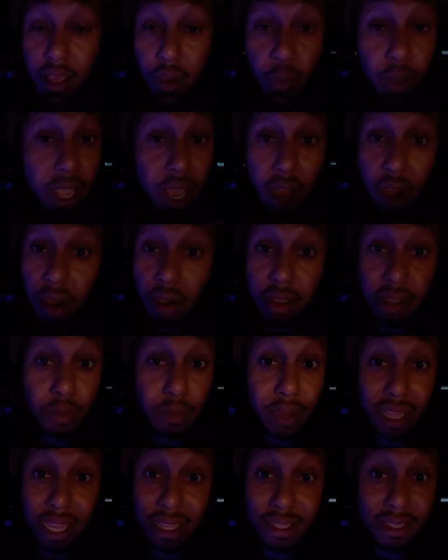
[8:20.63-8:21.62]
We all
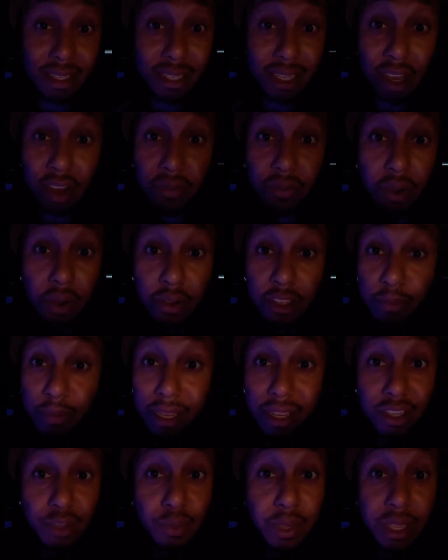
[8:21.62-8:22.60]
can relate to cell phones
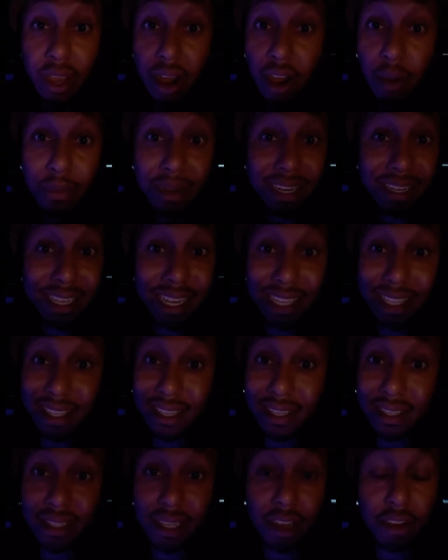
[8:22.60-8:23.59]
because we all been
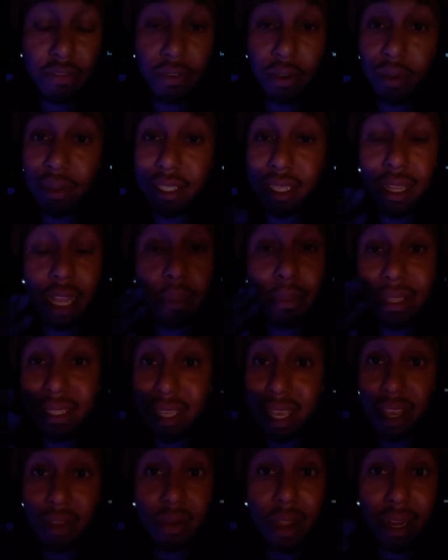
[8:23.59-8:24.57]
addicted to cell phones. And I'm gonna
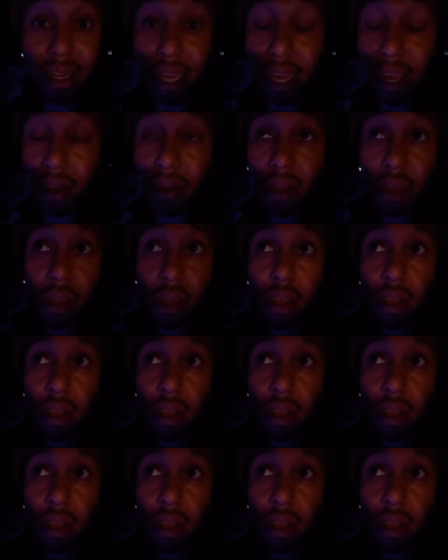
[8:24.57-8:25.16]
tell you right now,